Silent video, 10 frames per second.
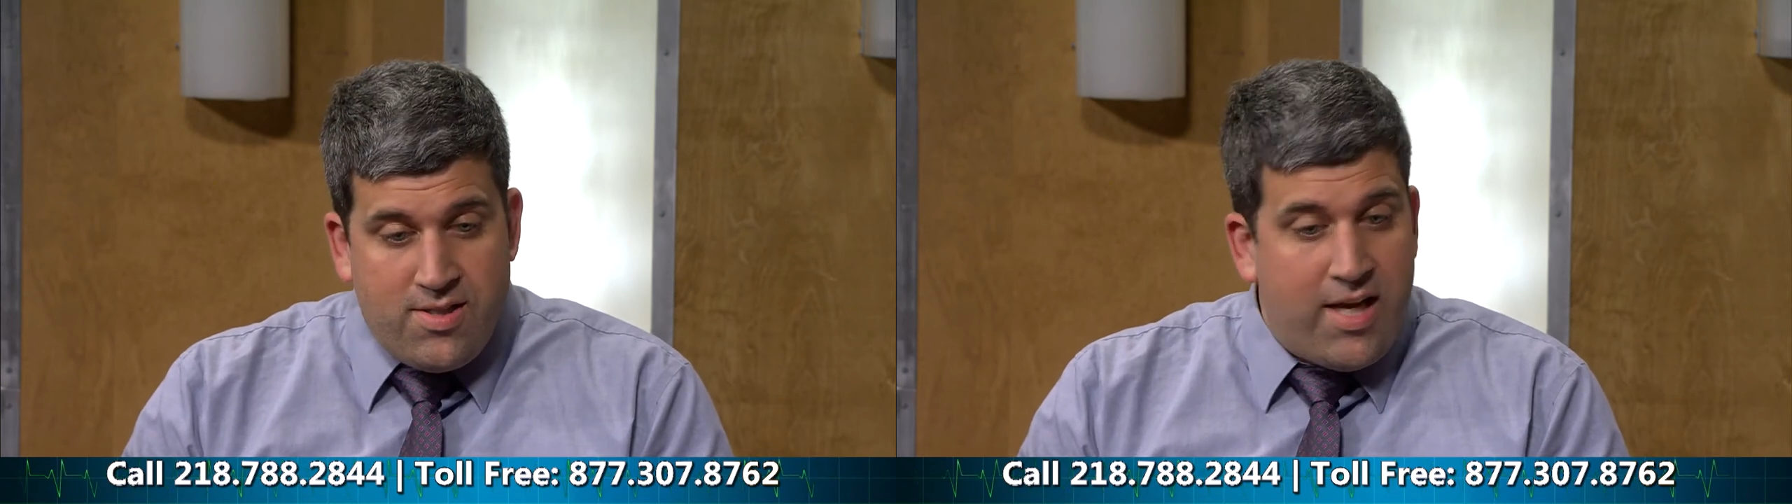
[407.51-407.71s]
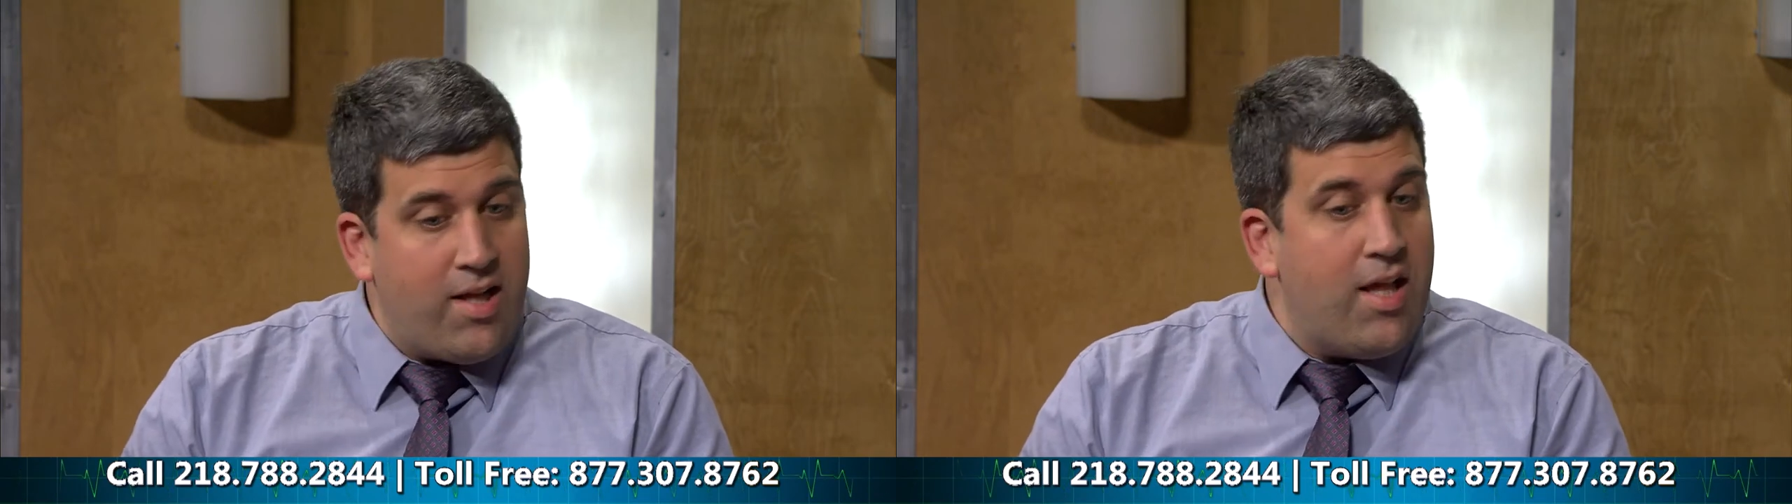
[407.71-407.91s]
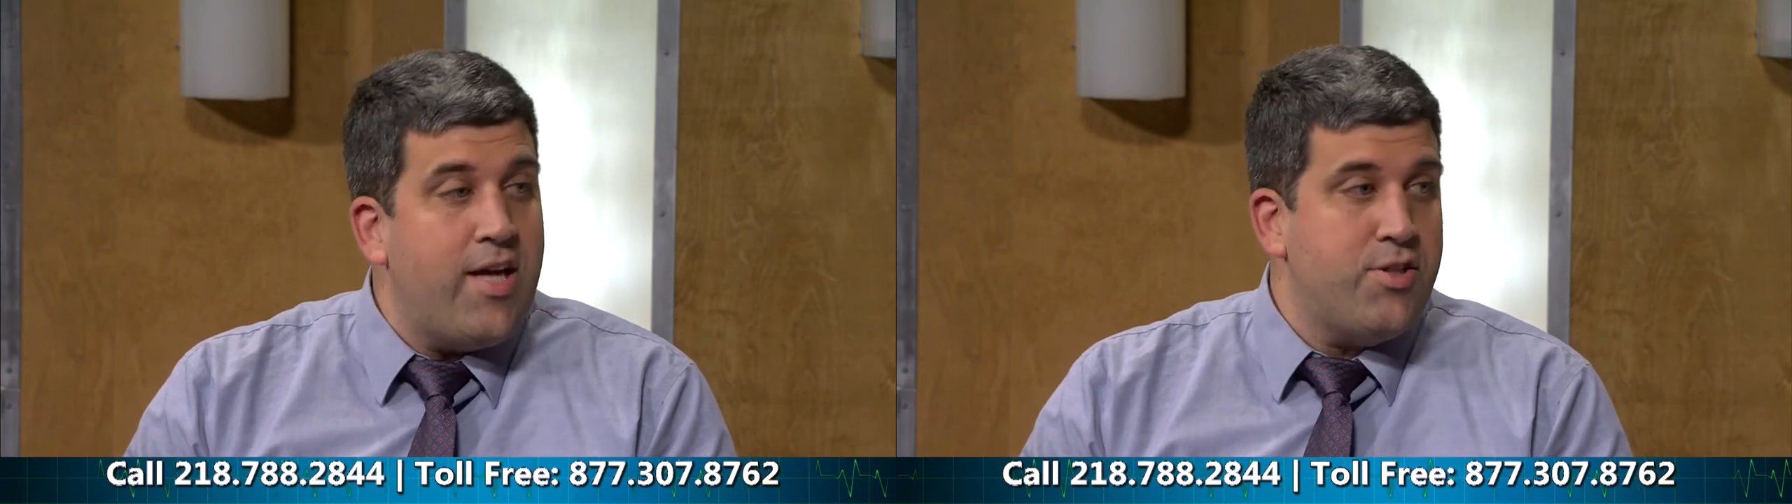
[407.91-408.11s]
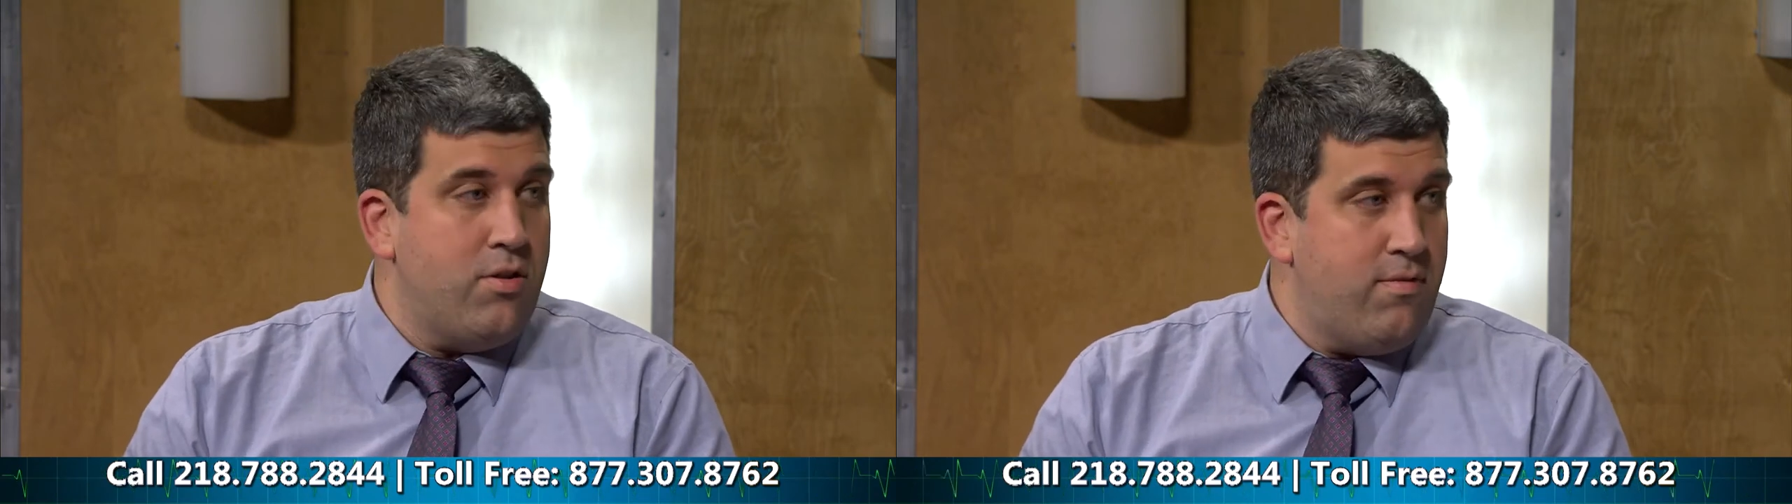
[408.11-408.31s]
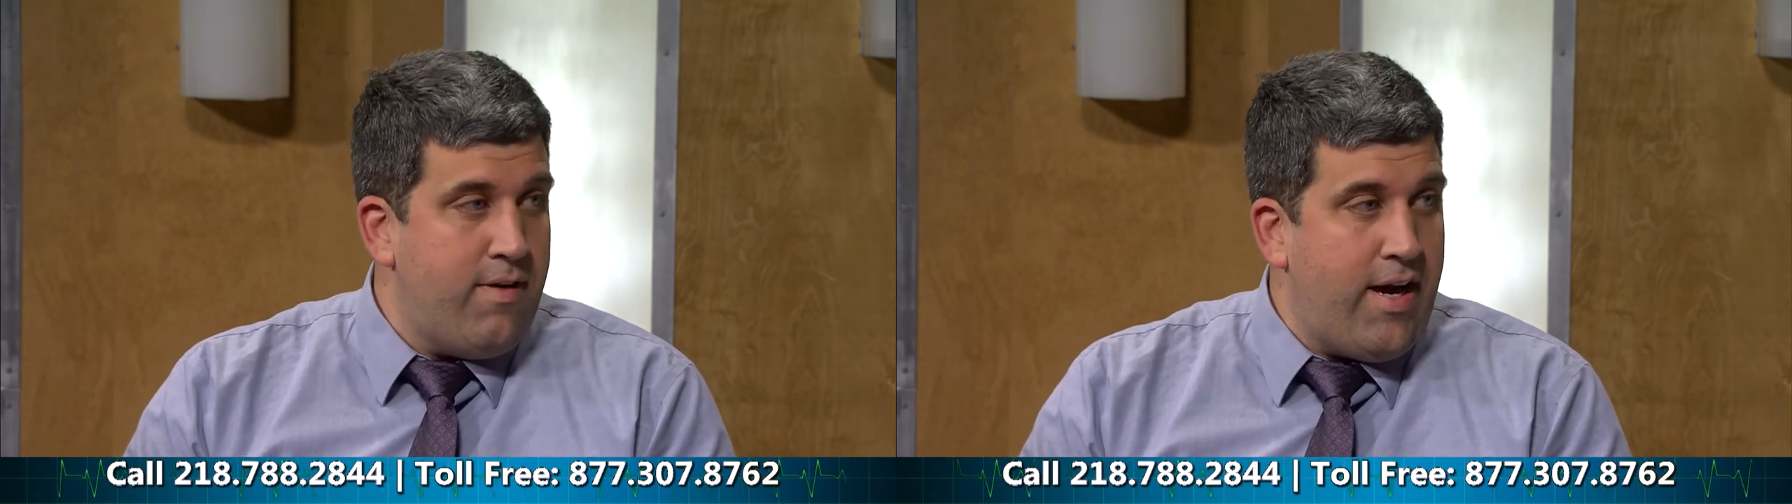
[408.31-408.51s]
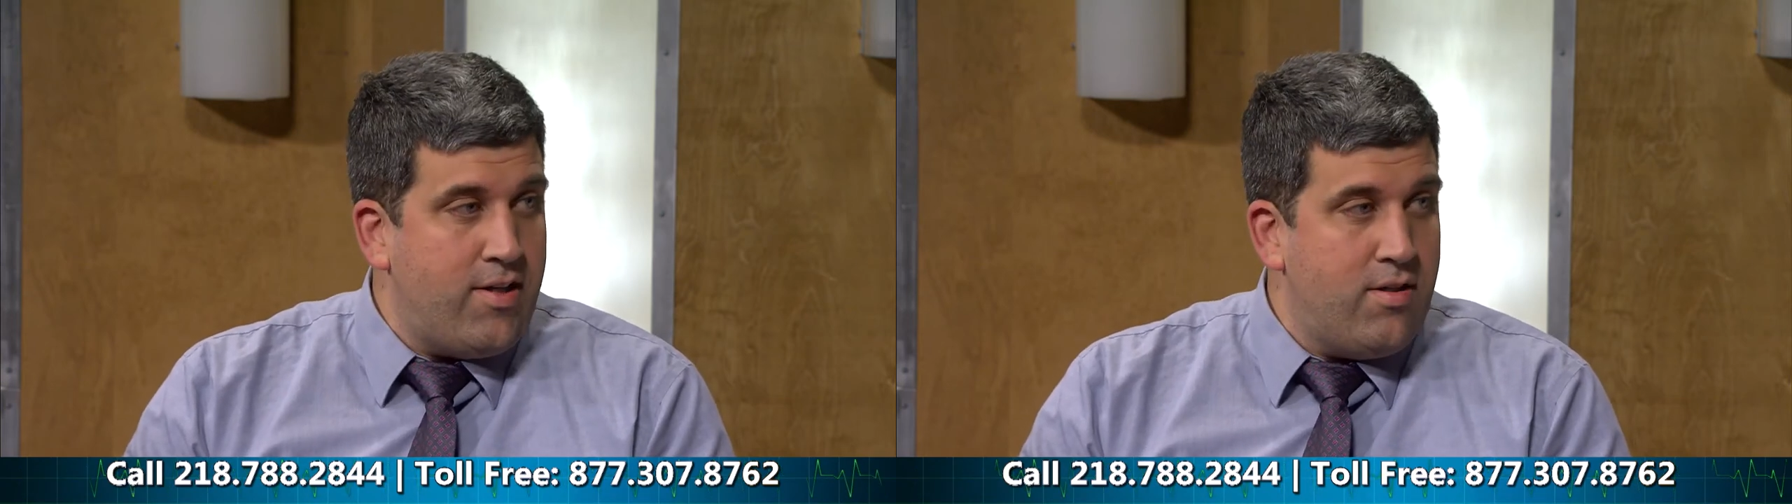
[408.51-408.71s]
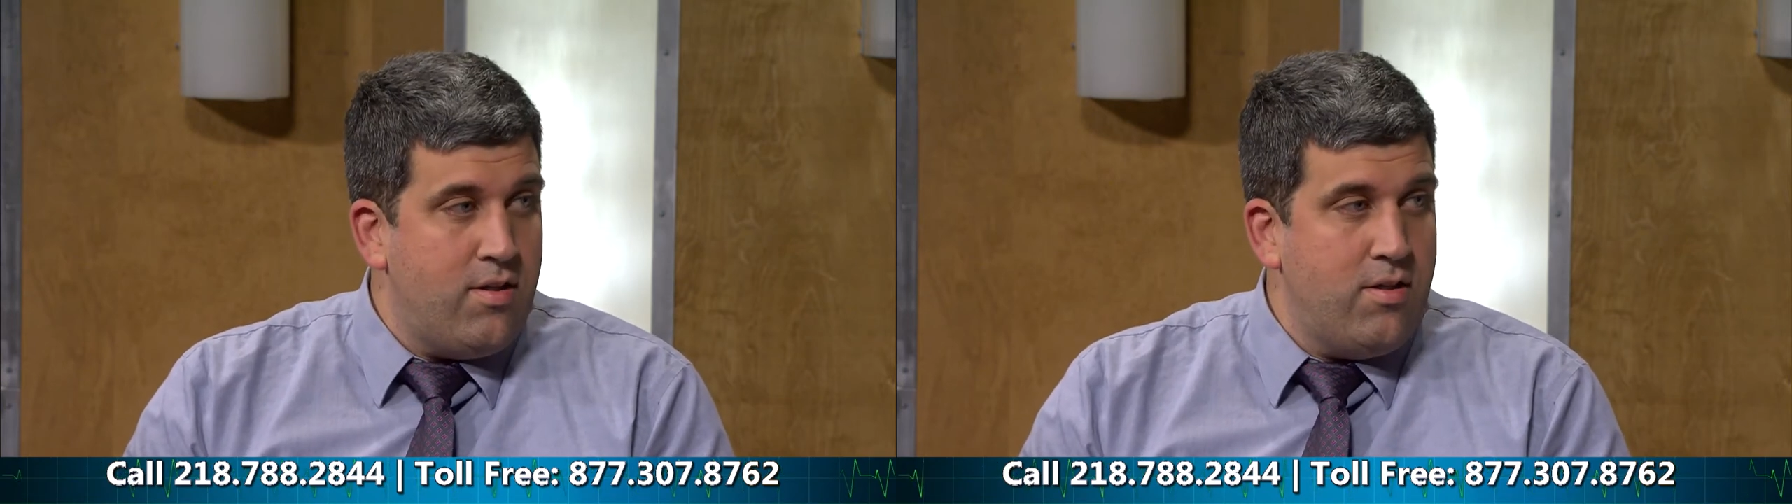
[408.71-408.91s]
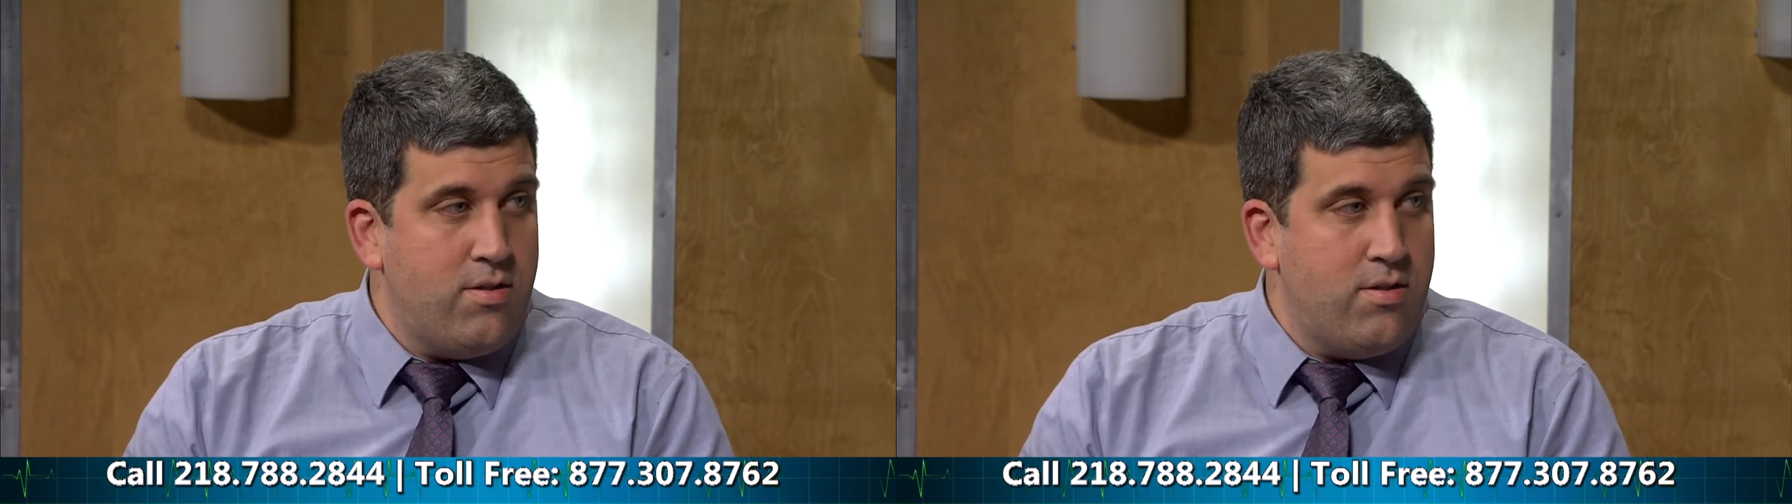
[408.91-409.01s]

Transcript: psychological factor